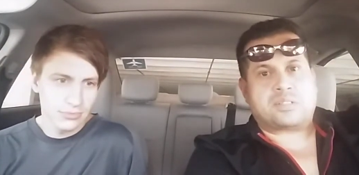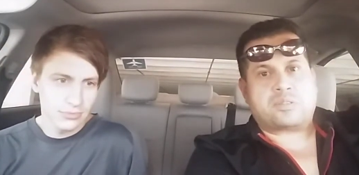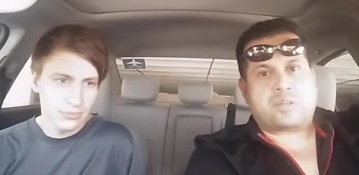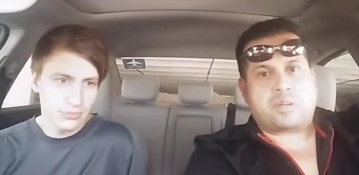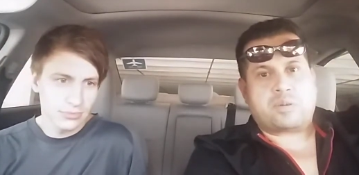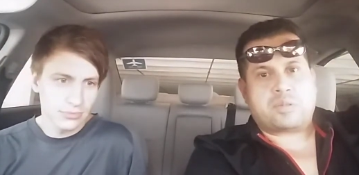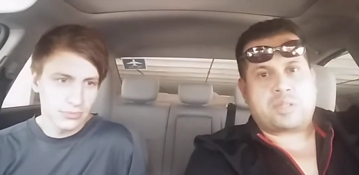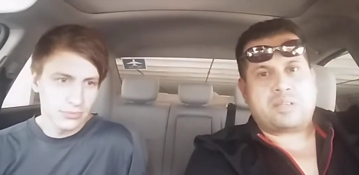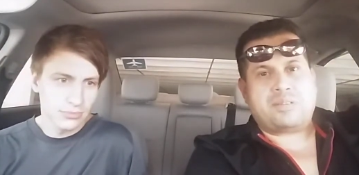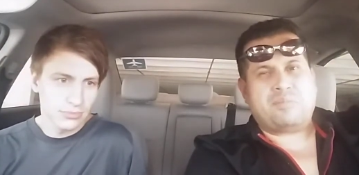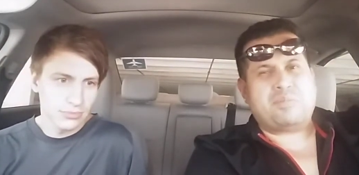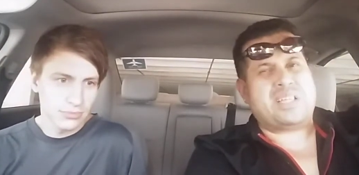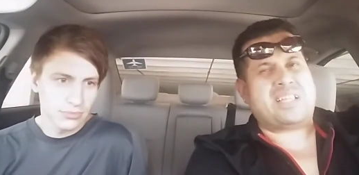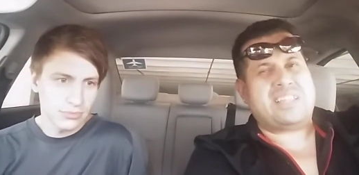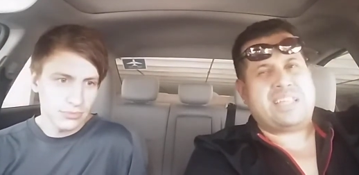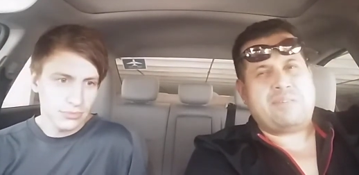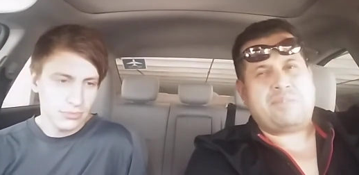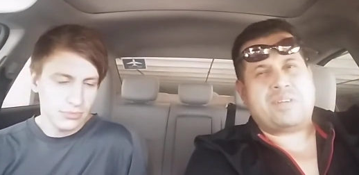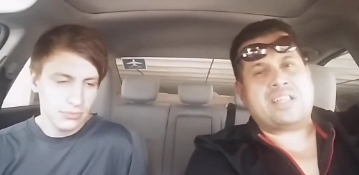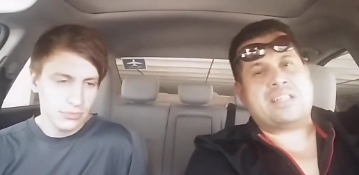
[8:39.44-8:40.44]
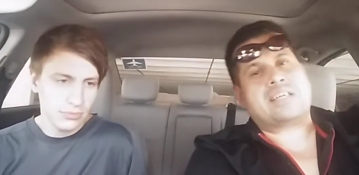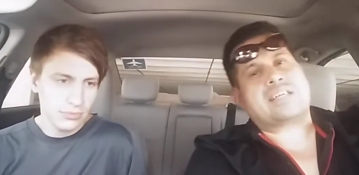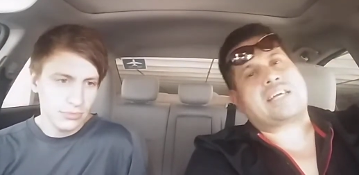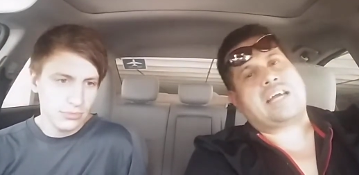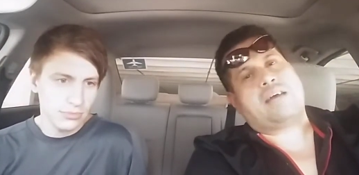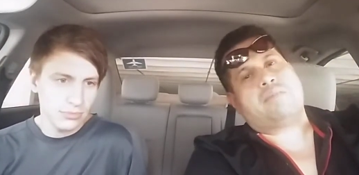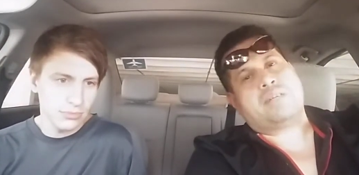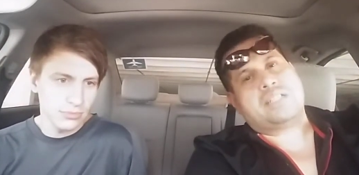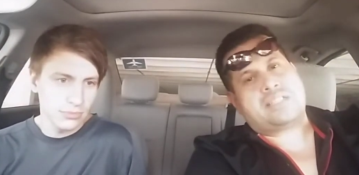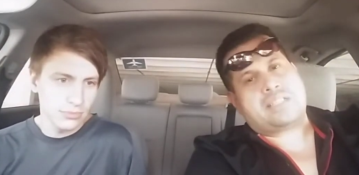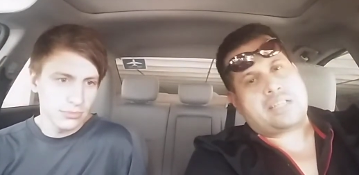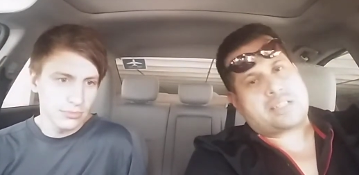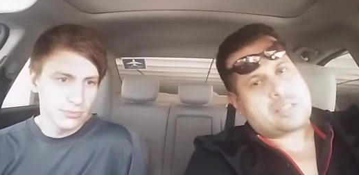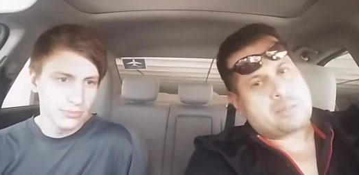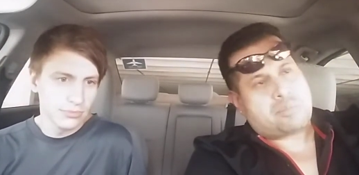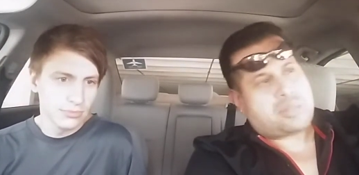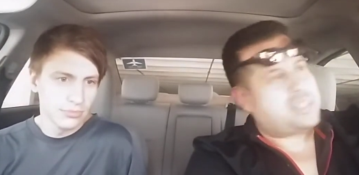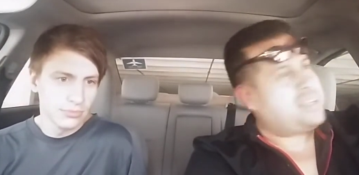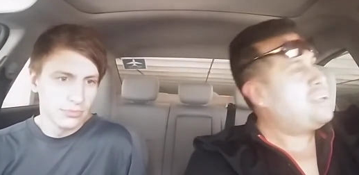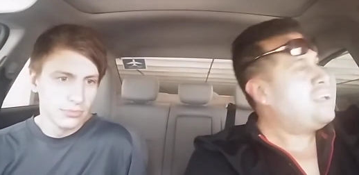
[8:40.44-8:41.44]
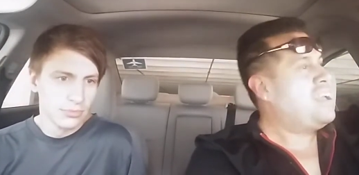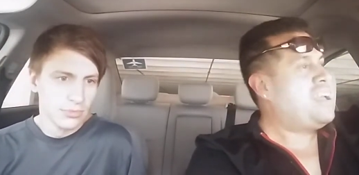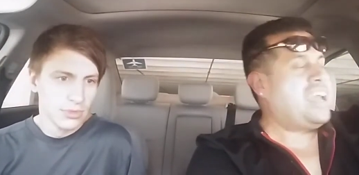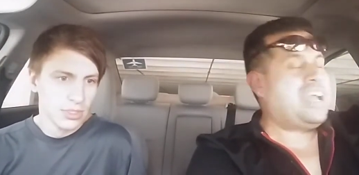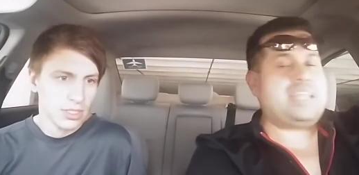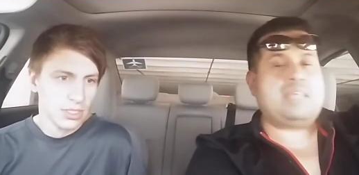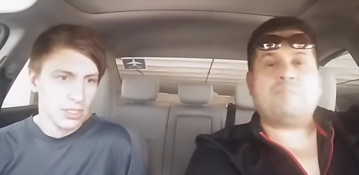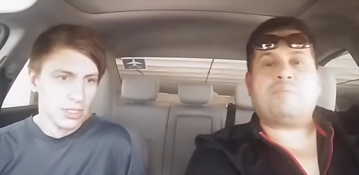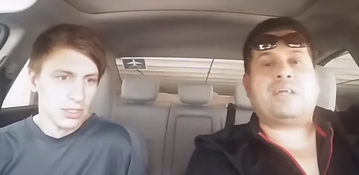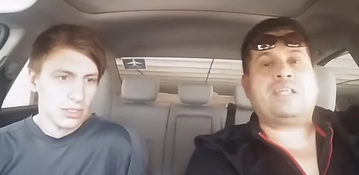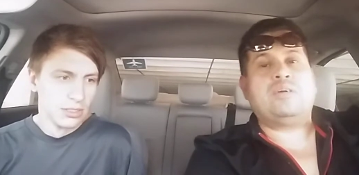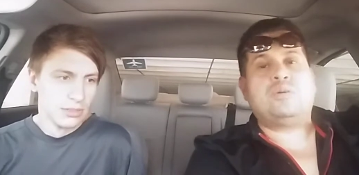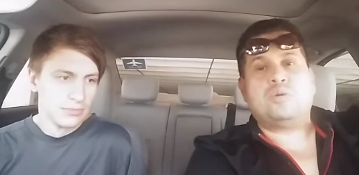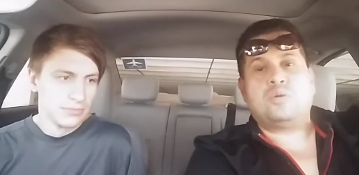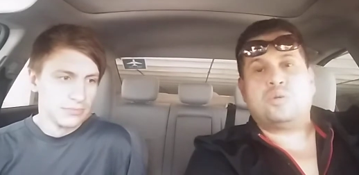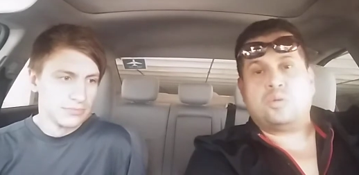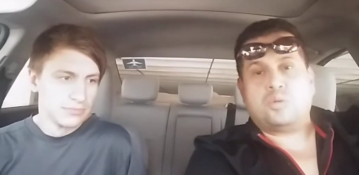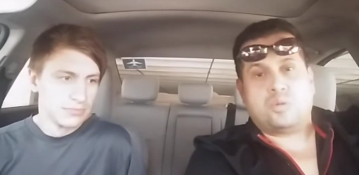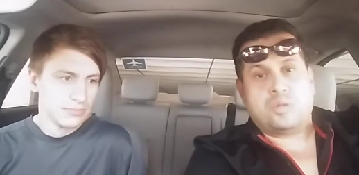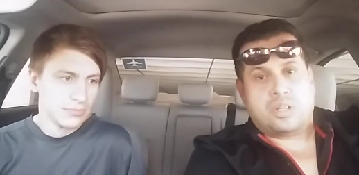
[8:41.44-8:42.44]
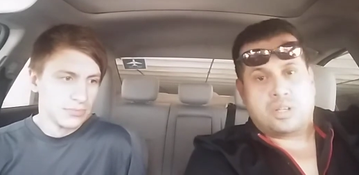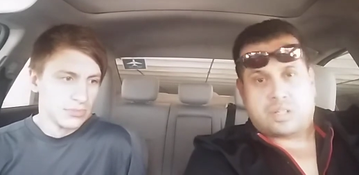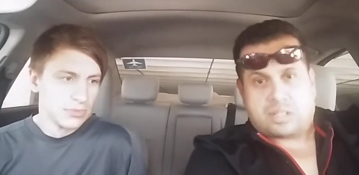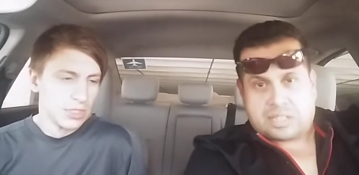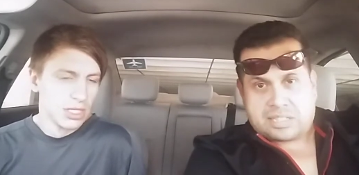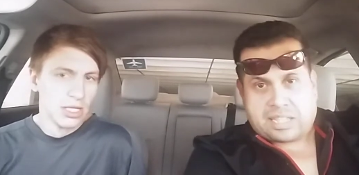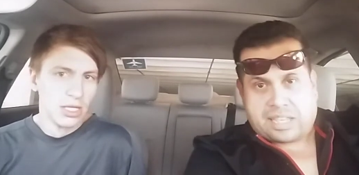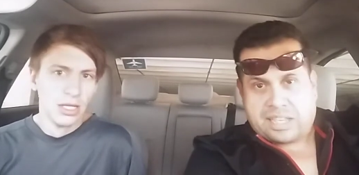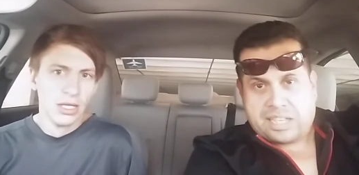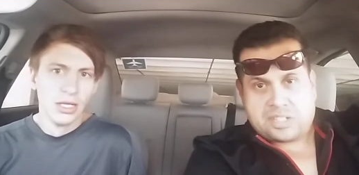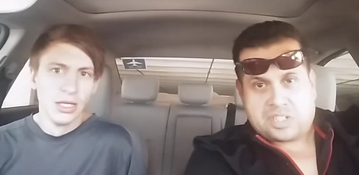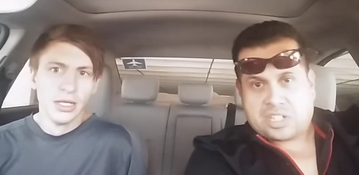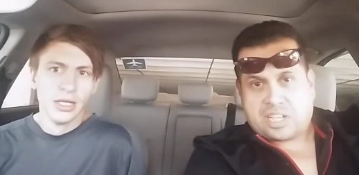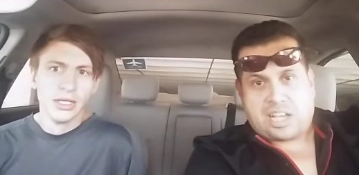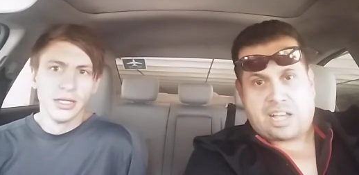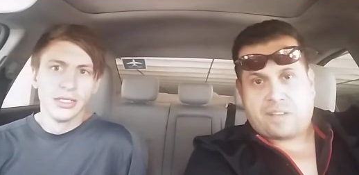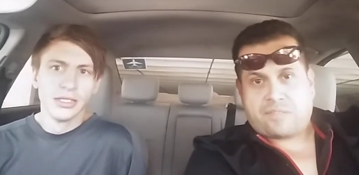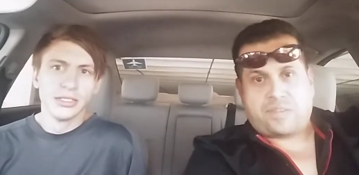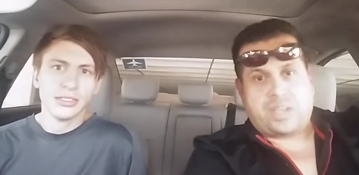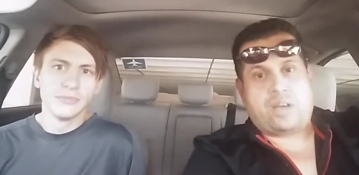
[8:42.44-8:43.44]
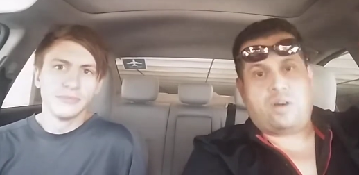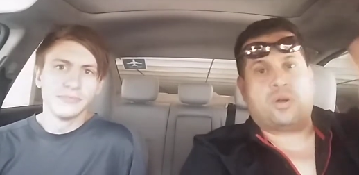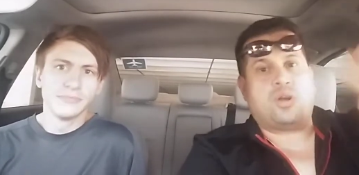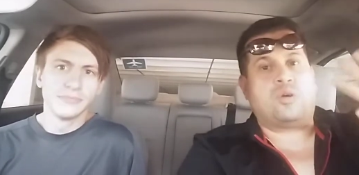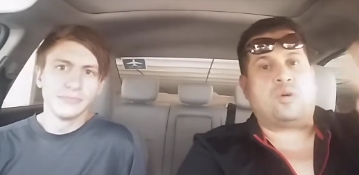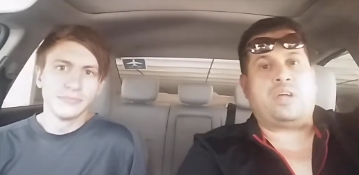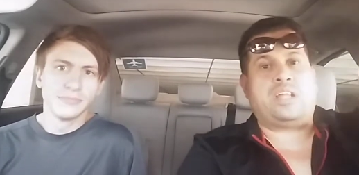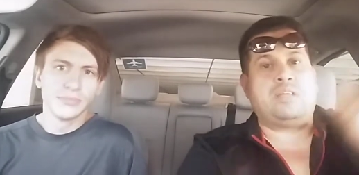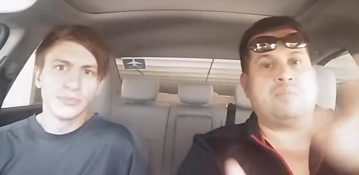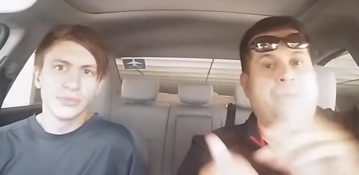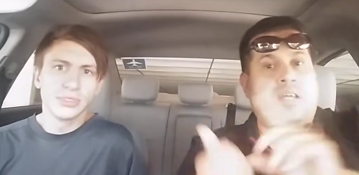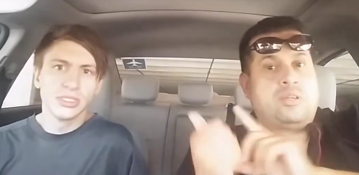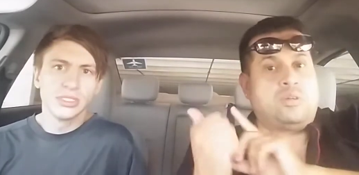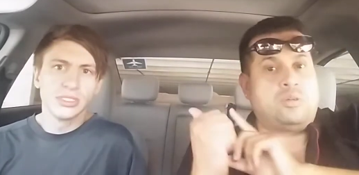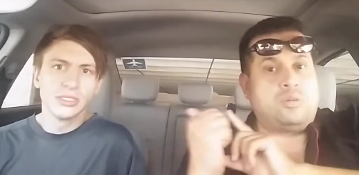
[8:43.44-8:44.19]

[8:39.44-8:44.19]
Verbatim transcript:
Speaker 1: agree with it. leave it in the comment section, please. Anybody who is a Hitchcock fan or anybody